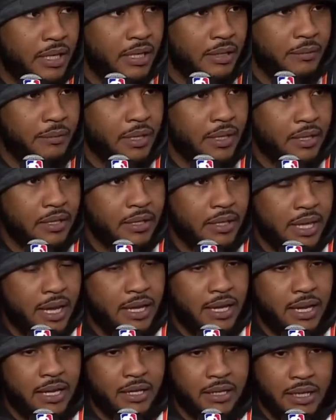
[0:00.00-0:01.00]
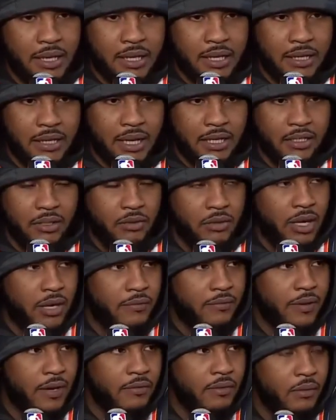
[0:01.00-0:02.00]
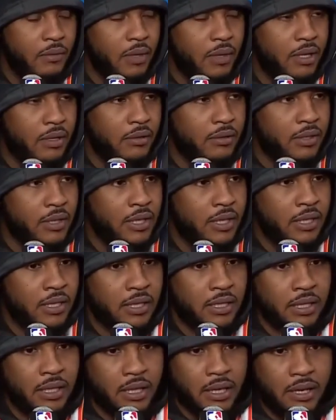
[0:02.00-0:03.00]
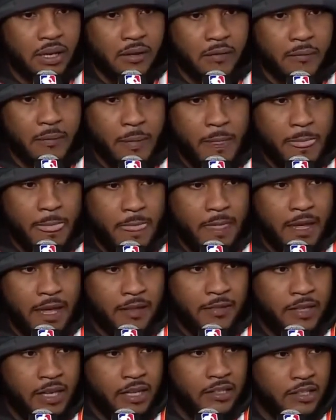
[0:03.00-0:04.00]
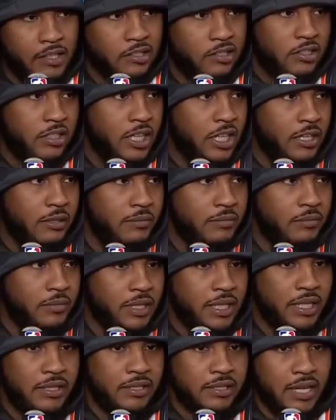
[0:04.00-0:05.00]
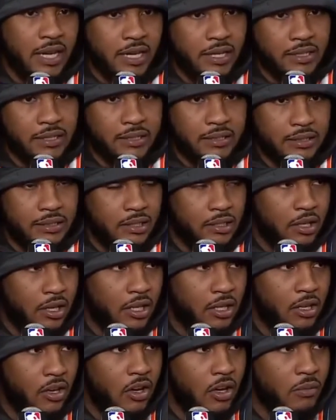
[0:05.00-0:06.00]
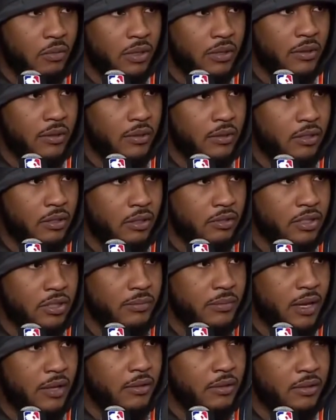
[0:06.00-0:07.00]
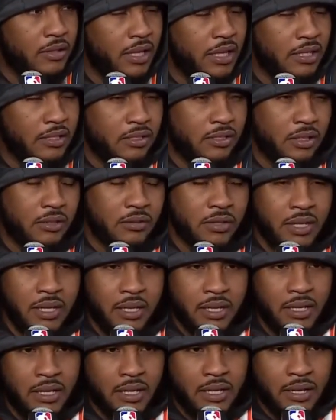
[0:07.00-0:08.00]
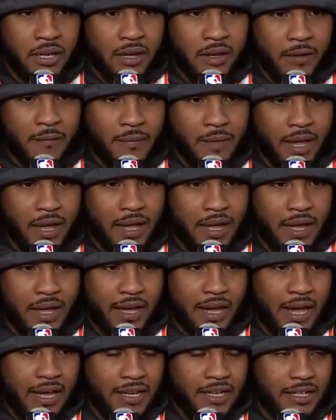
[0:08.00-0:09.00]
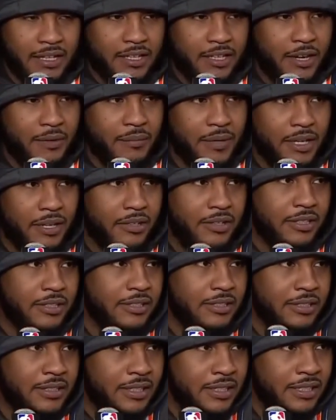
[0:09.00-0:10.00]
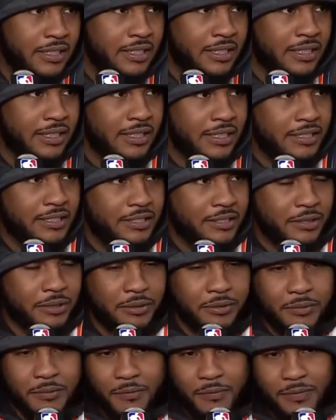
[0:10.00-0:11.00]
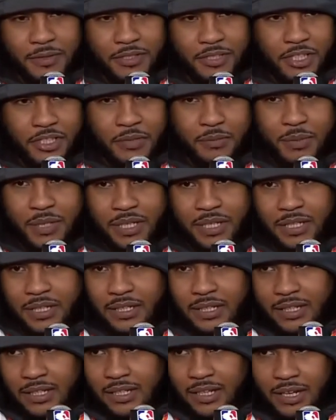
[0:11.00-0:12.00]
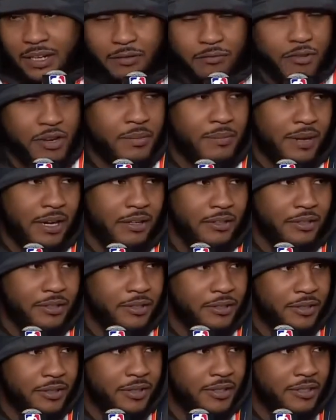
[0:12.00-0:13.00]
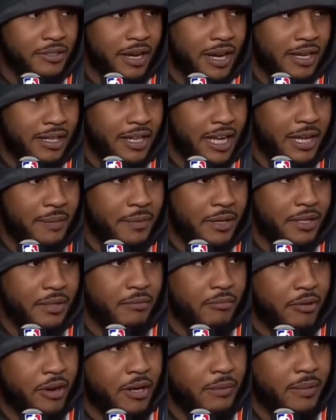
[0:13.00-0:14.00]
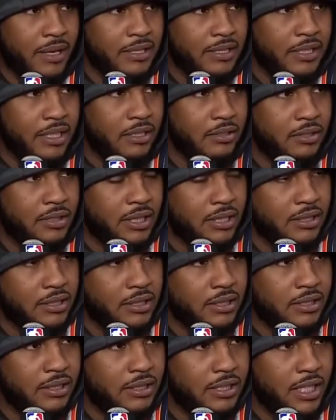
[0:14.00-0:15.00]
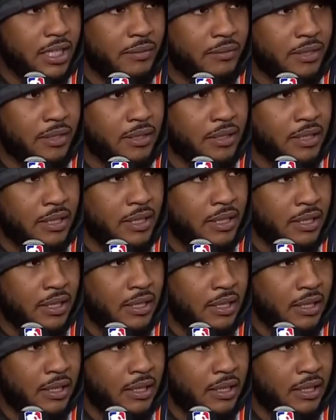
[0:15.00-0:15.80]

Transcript: Being that I do that very well, I think this team needs that, you know, along with, you know, some other things. So I didn't come here to just be a rebounder, or, you know, I came here to bring my skill set to this team and,